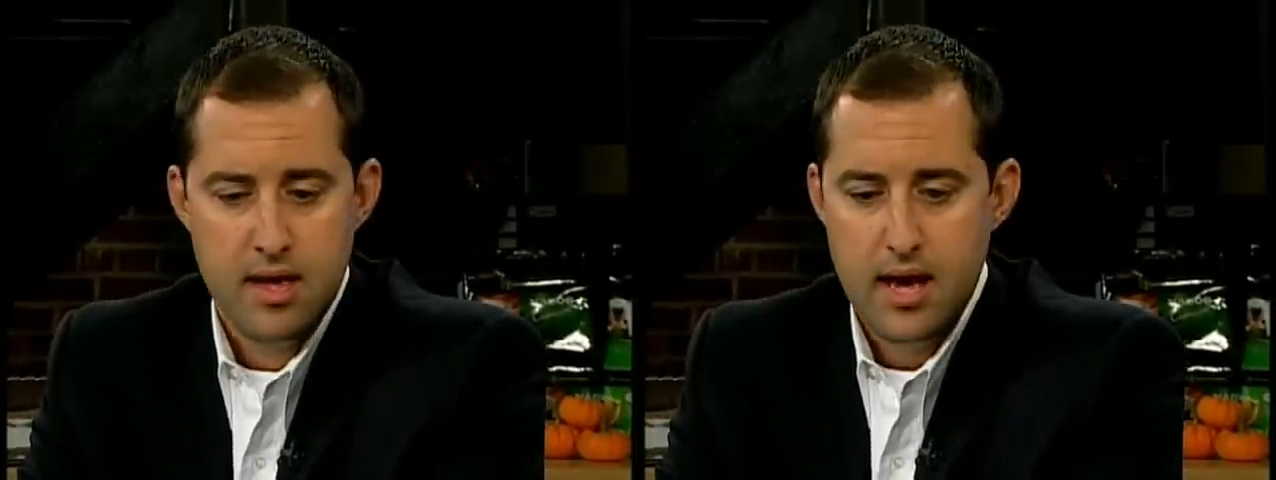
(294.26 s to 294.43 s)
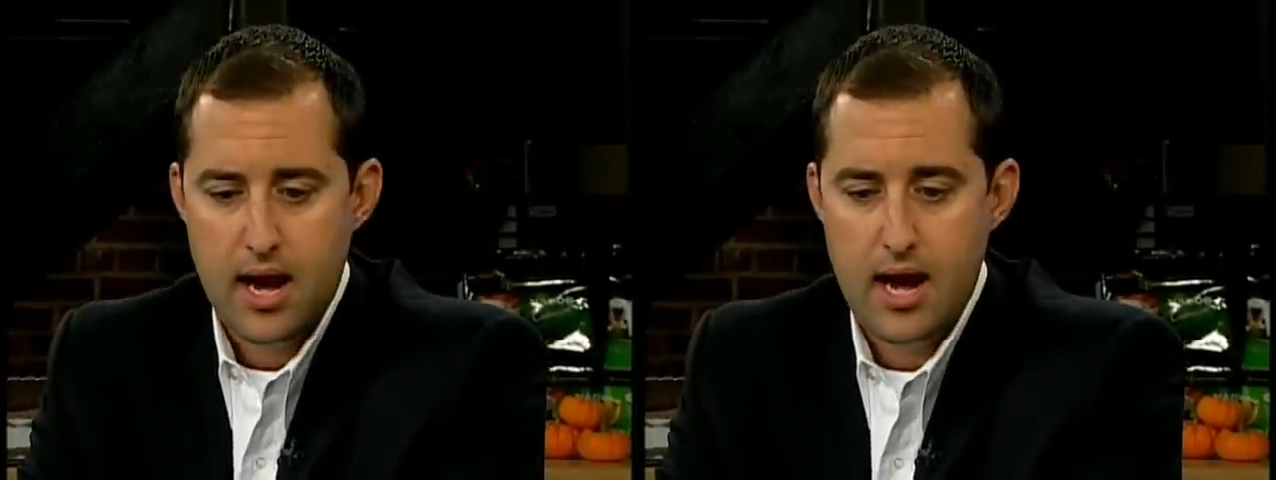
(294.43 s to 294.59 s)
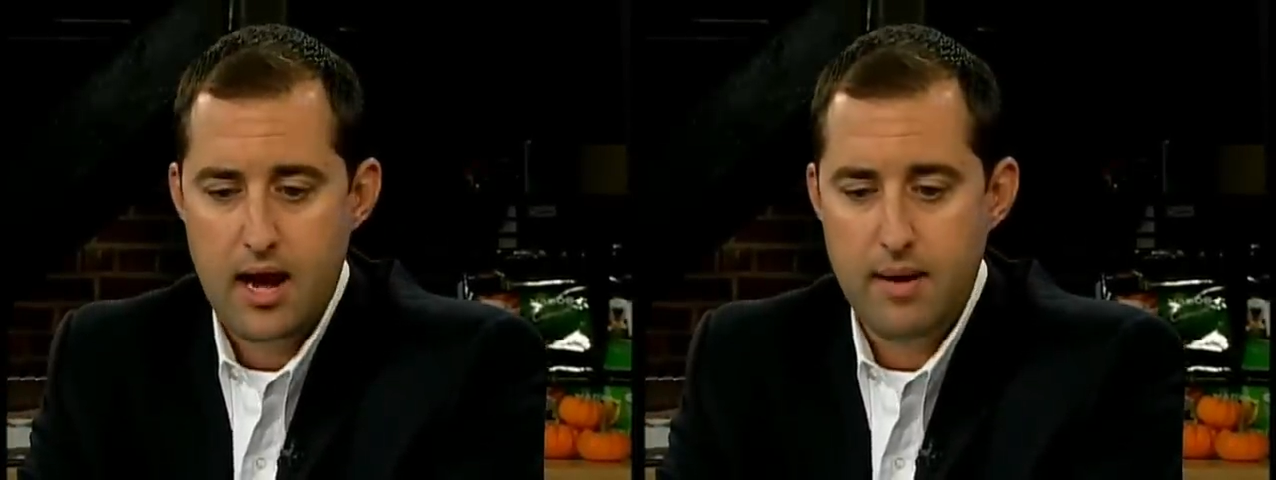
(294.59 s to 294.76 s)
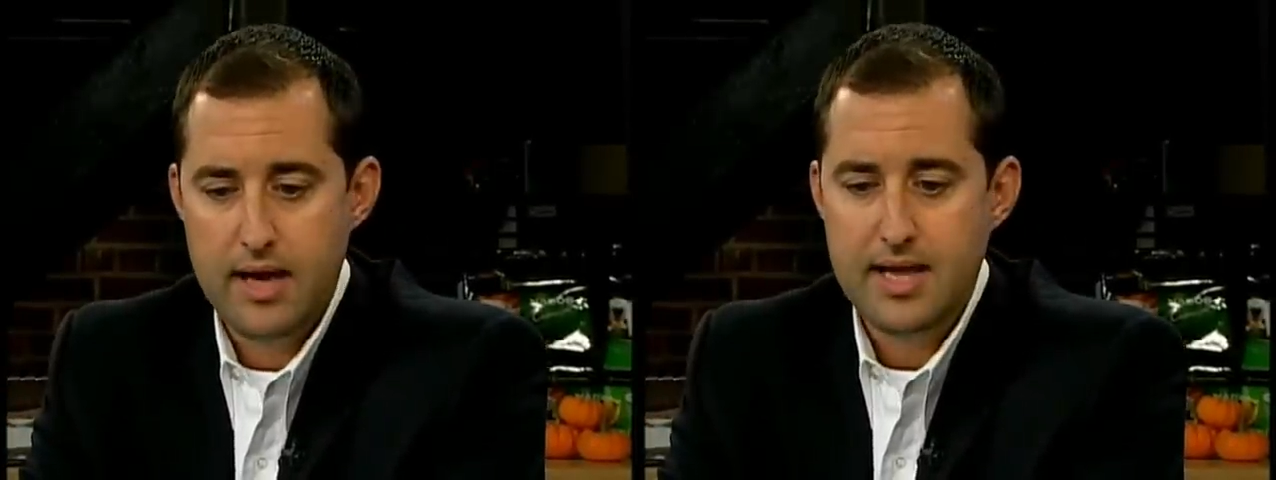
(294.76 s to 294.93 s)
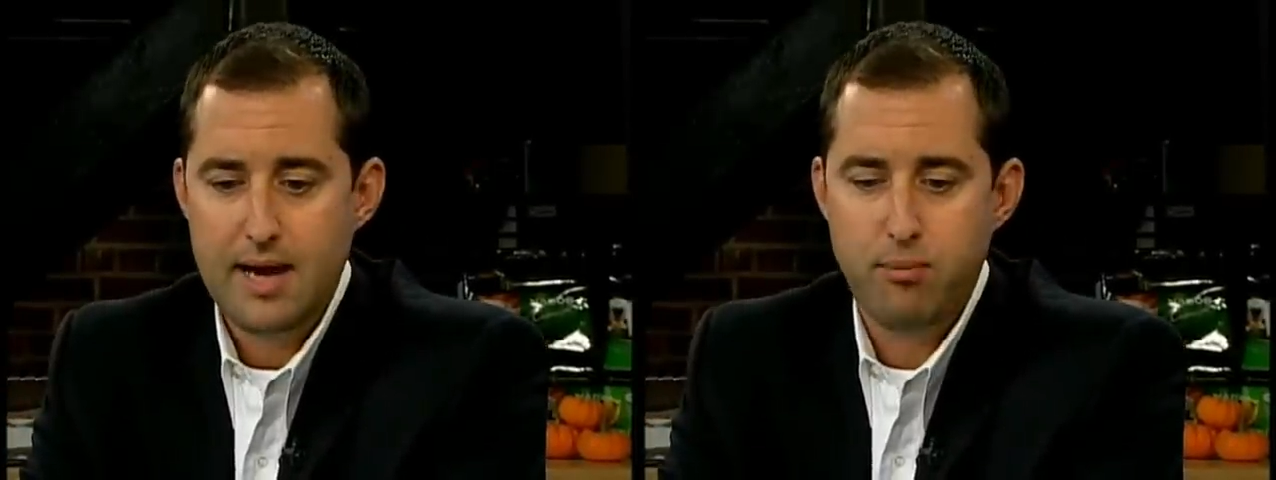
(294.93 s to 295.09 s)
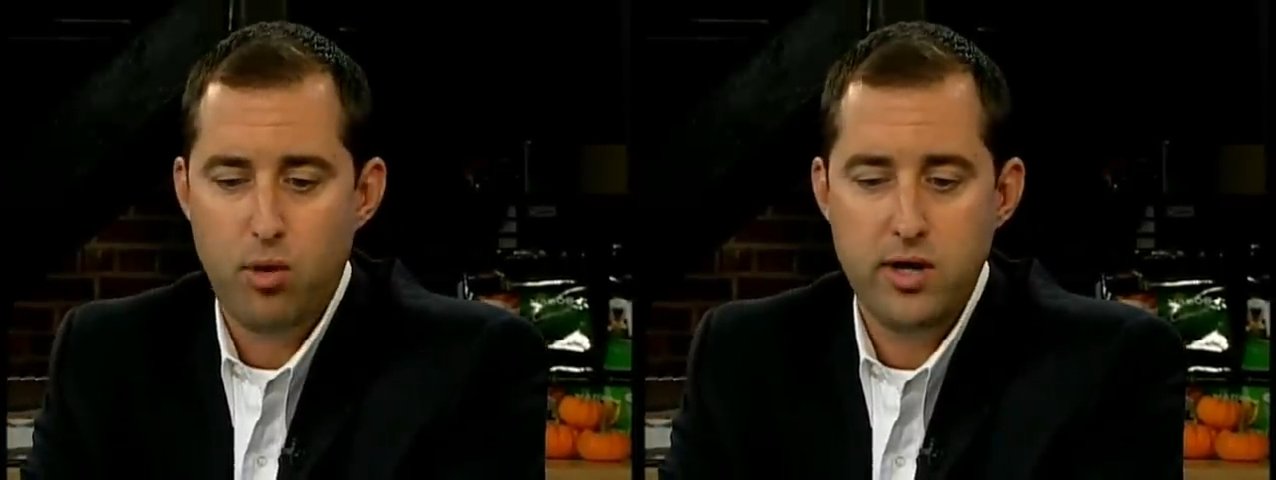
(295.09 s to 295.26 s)
At
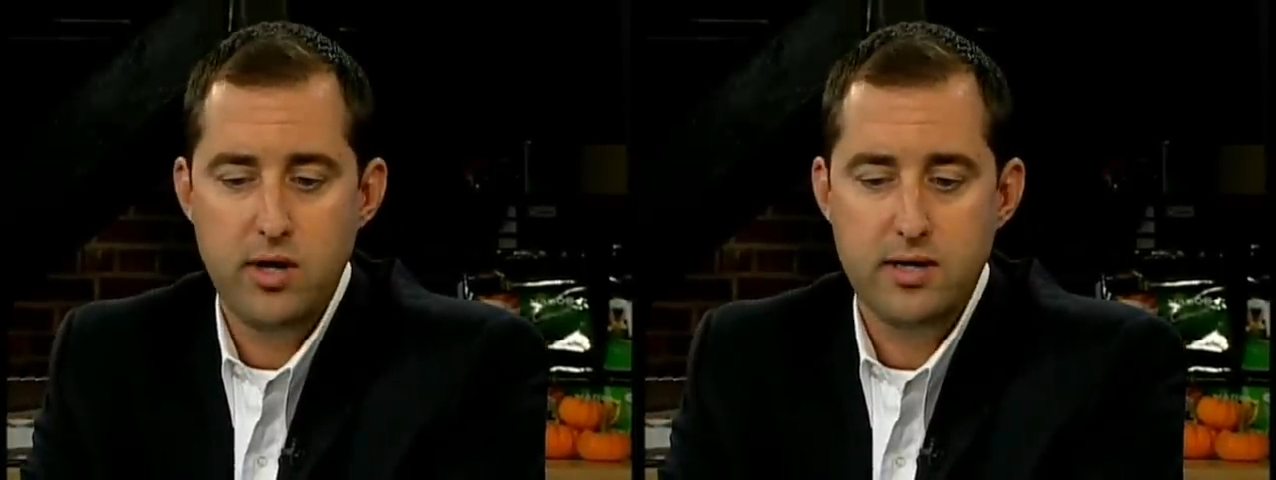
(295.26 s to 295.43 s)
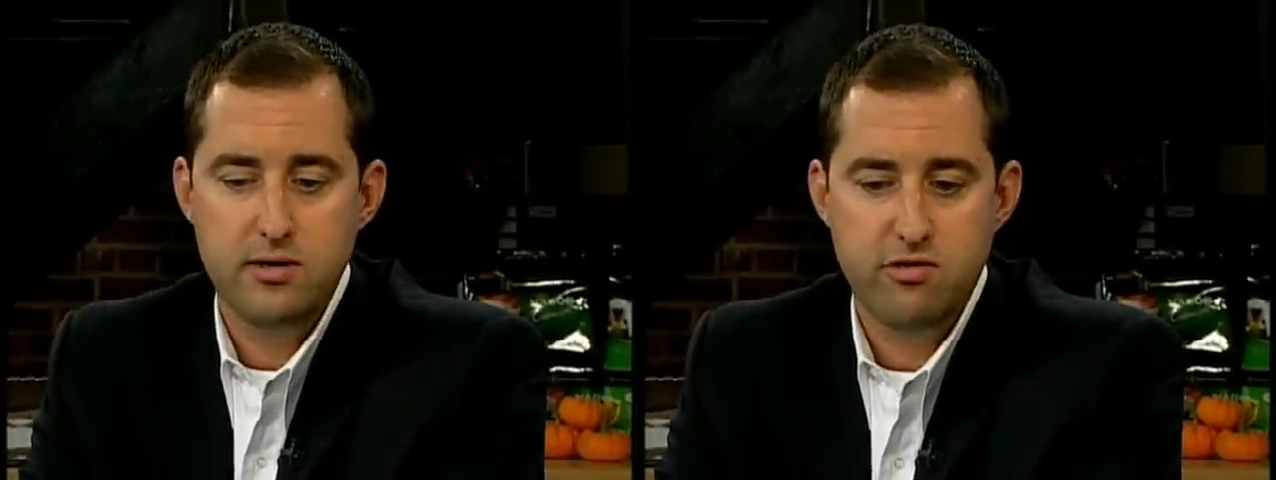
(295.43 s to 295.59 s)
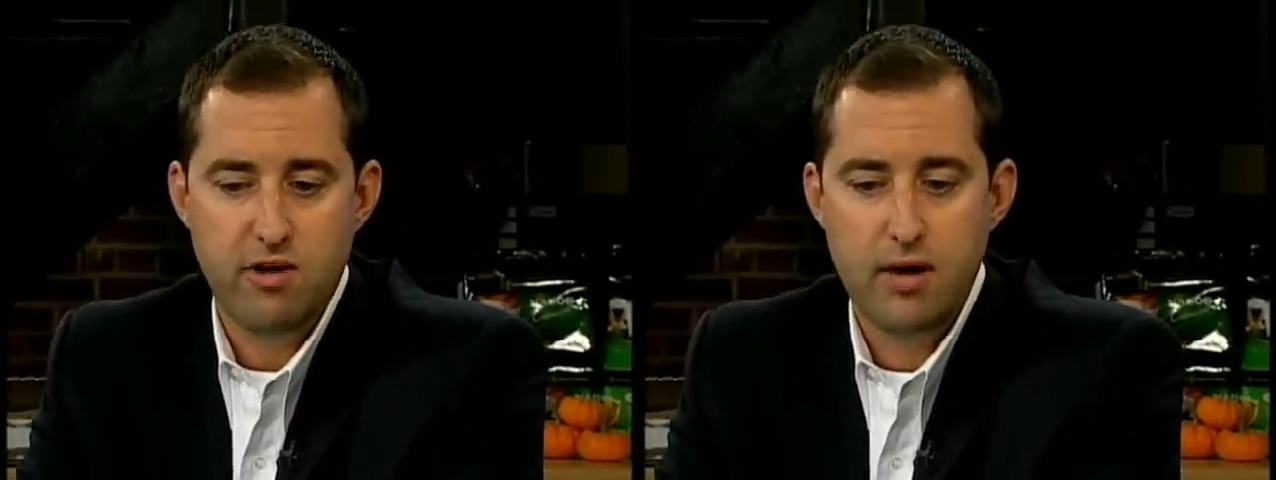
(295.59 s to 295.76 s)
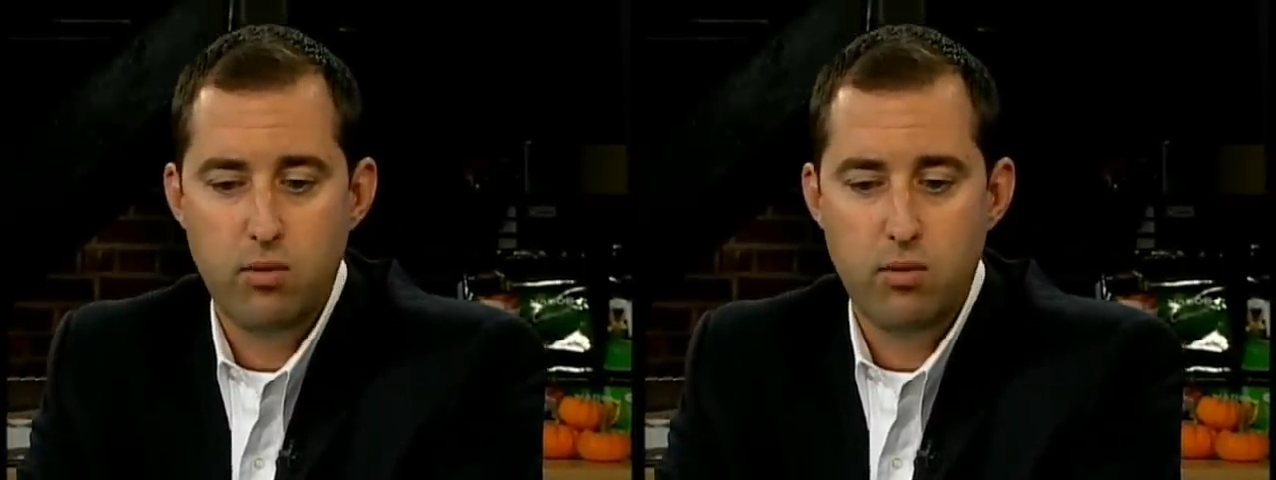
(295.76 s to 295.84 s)
that point, you can decide